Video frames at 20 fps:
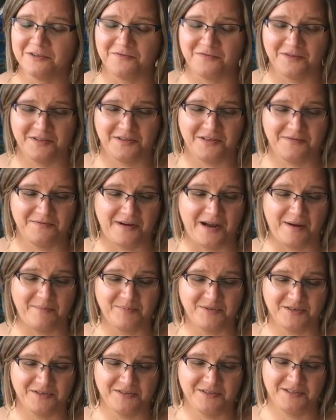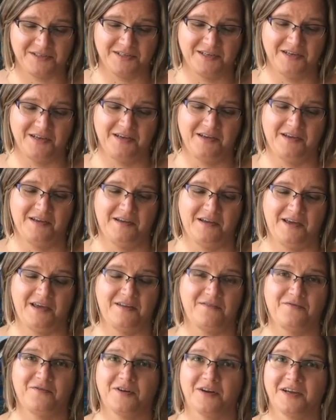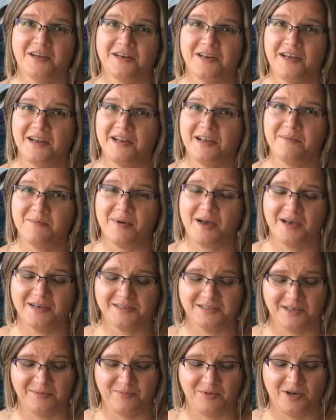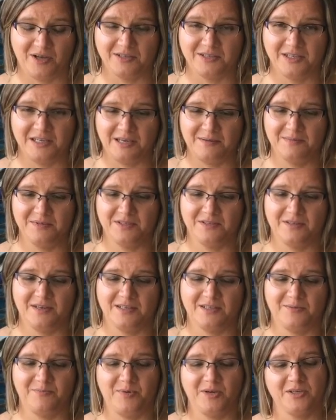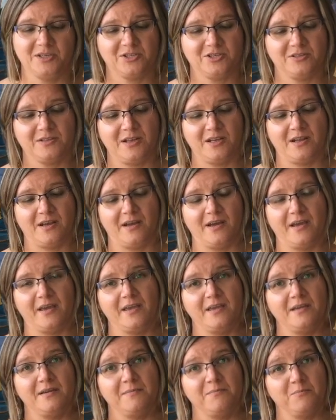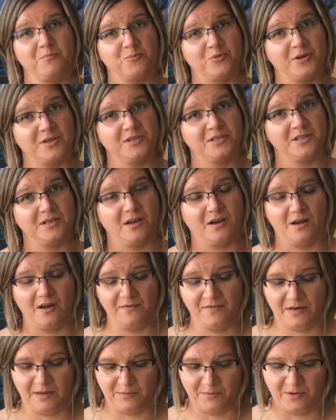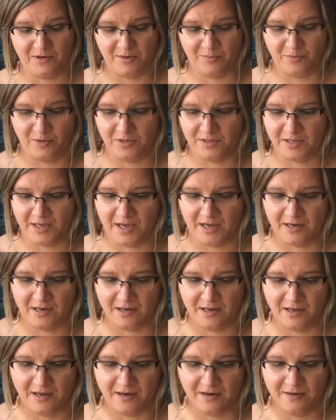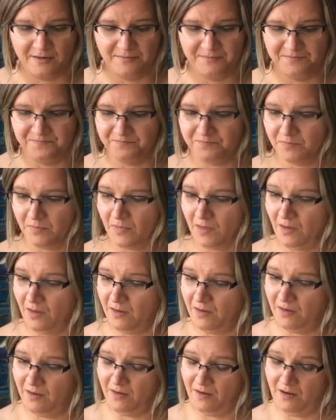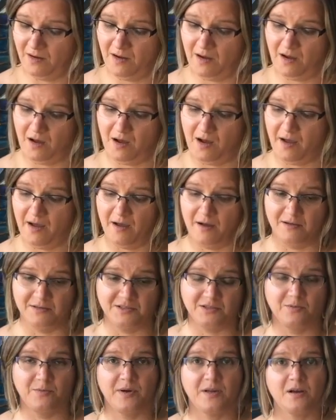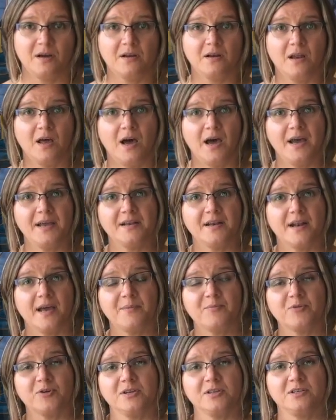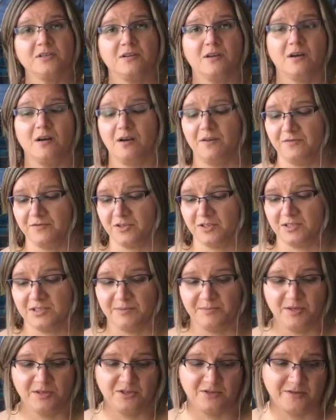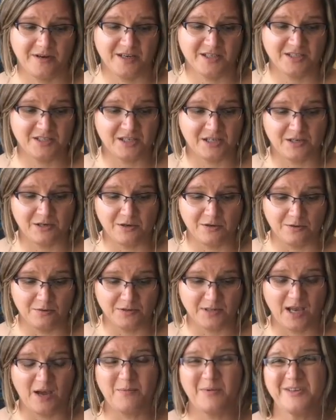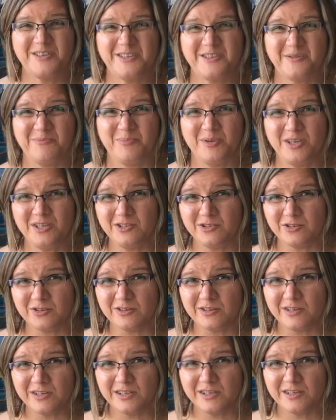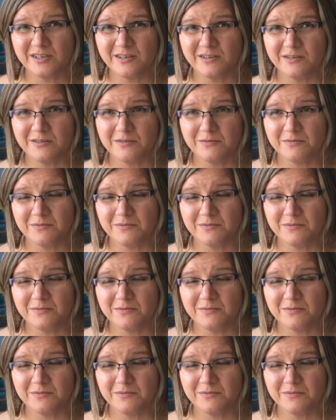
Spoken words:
for the Raptors and for a Canadian basketball team. So that's a picture that I printed off, and I'm going to put that in here. I also went online and I printed off just some interesting news. I went to the beach earlier